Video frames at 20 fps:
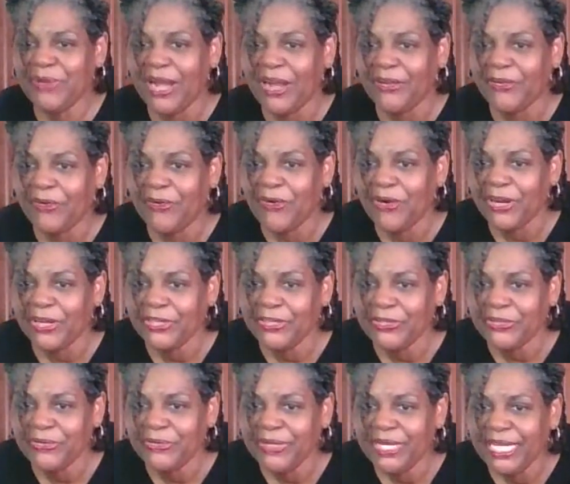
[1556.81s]
How are
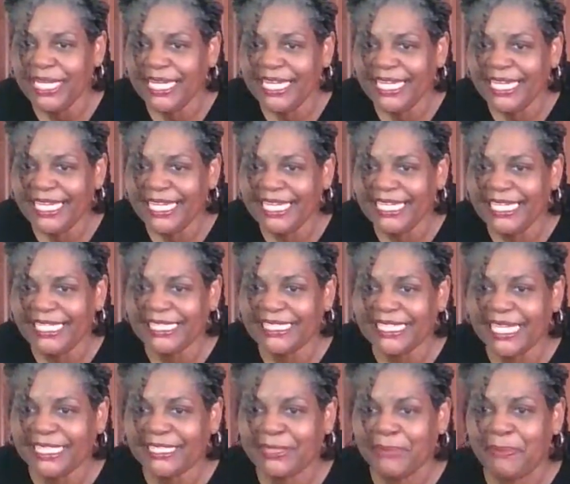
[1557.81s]
you? It is
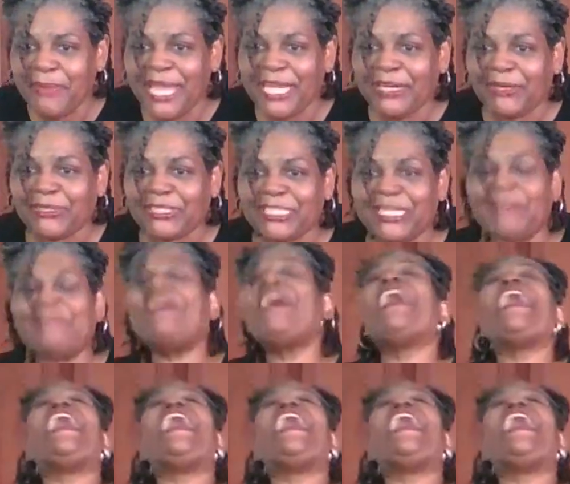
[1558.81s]
a tomato chip.